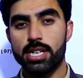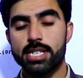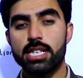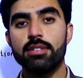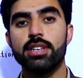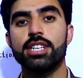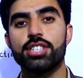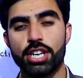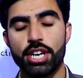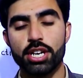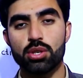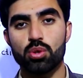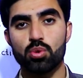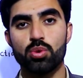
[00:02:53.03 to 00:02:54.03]
Civil
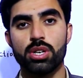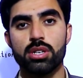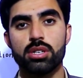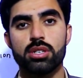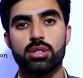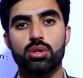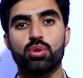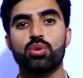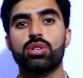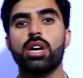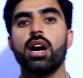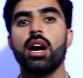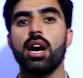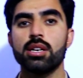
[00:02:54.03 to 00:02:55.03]
engineering student
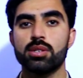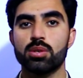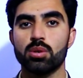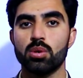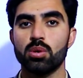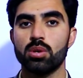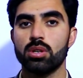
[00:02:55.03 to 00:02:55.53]
should also